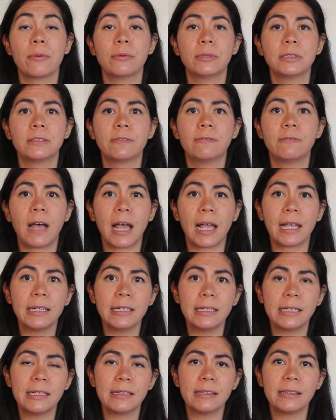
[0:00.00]
was
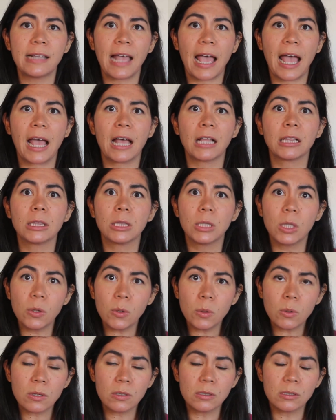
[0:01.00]
finding that
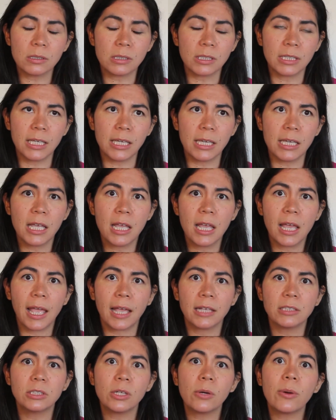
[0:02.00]
locally,
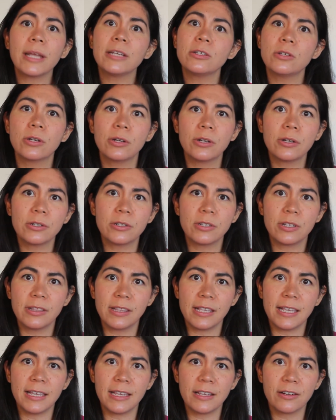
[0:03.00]
and so I turned to
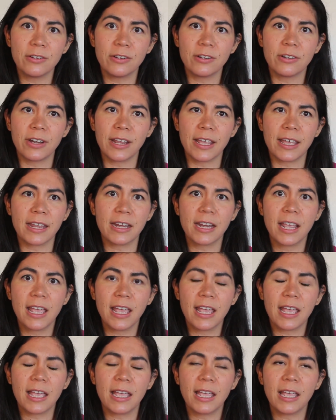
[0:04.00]
the internet.
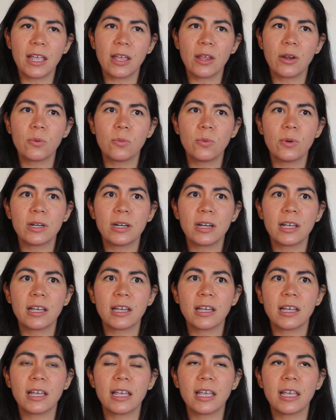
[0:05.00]
And when
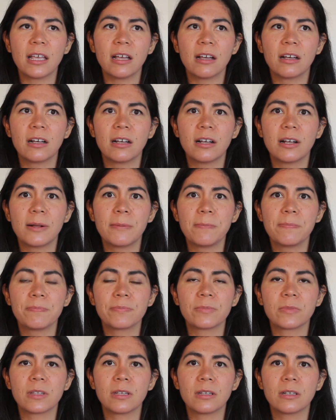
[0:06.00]
I
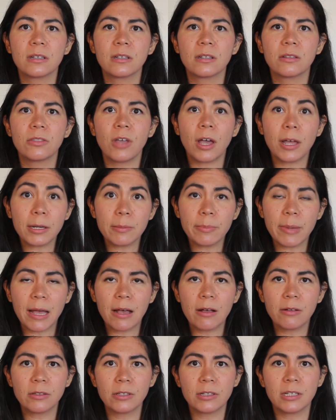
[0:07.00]
um, thought
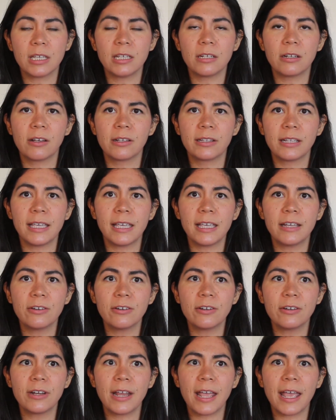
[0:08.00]
about looking on the
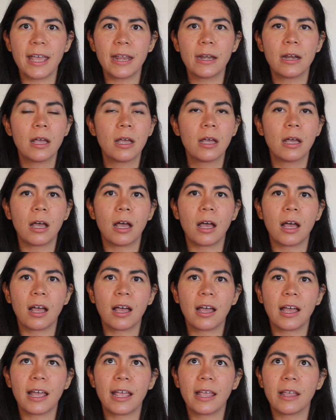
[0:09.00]
internet,
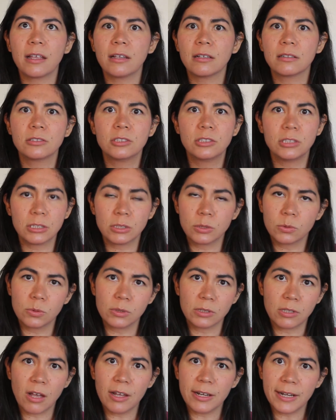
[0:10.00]
I just
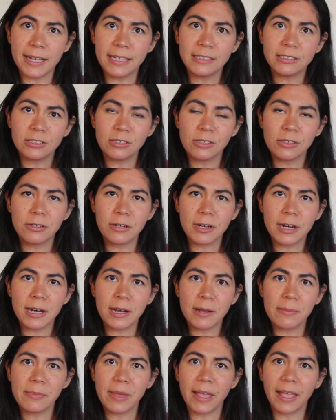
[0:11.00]
was on
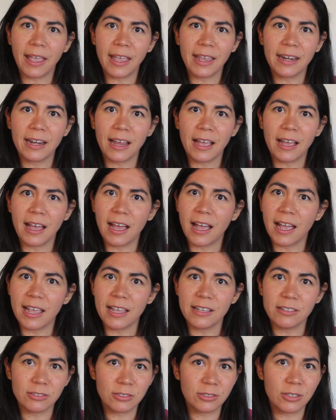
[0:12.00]
Instagram and
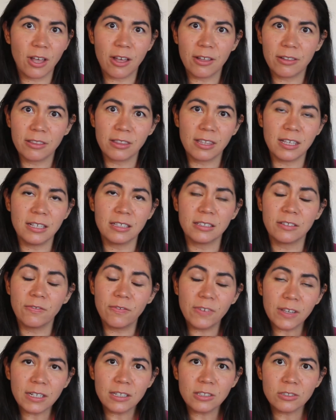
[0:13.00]
I saw these
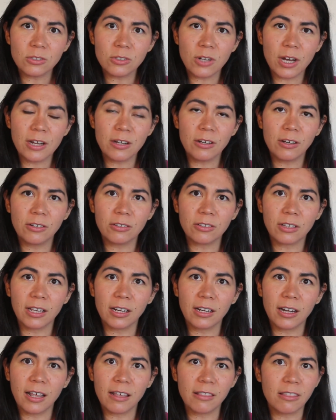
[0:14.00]
fitness trainers,
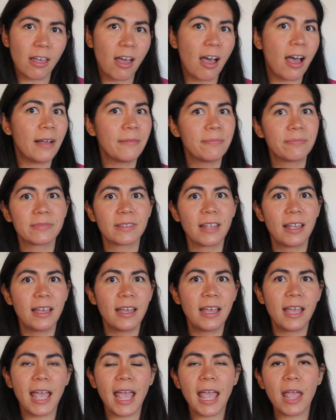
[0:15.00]
and I thought,
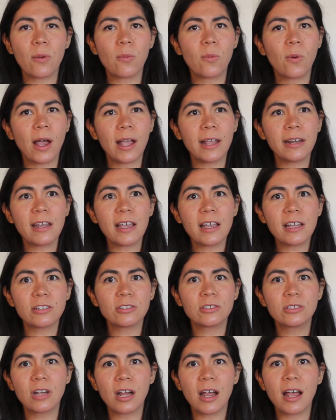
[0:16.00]
hey, why
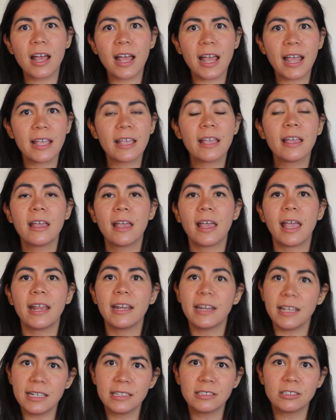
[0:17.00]
not try
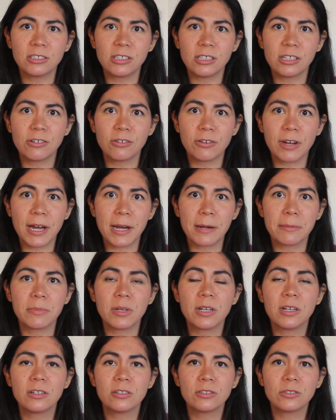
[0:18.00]
an Instagram
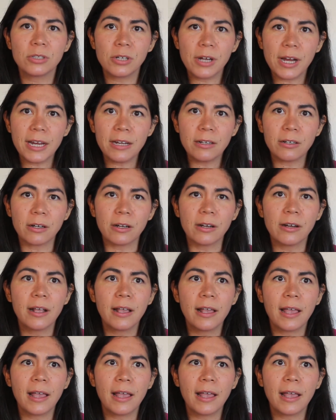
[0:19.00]
trainer?